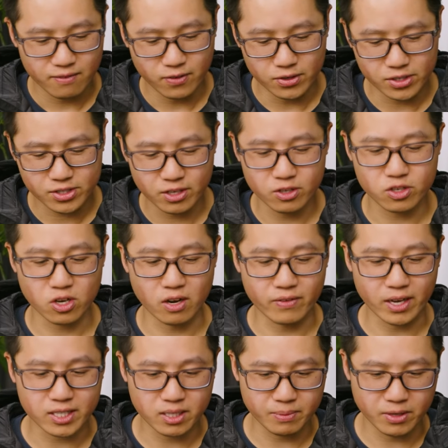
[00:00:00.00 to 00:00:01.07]
Full disclosure, I've
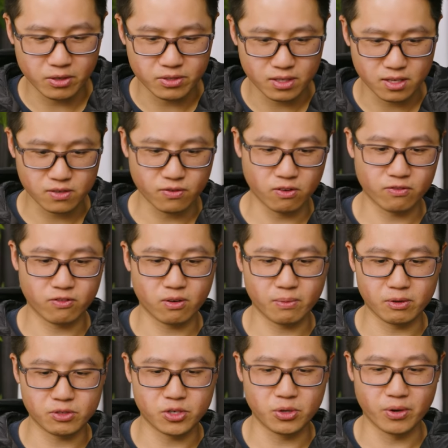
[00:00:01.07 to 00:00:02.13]
actually been using this phone for
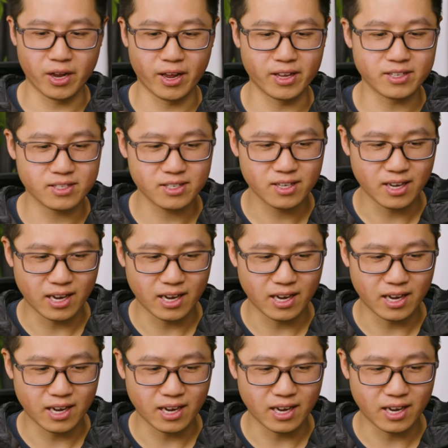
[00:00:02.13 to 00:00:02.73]
about two days,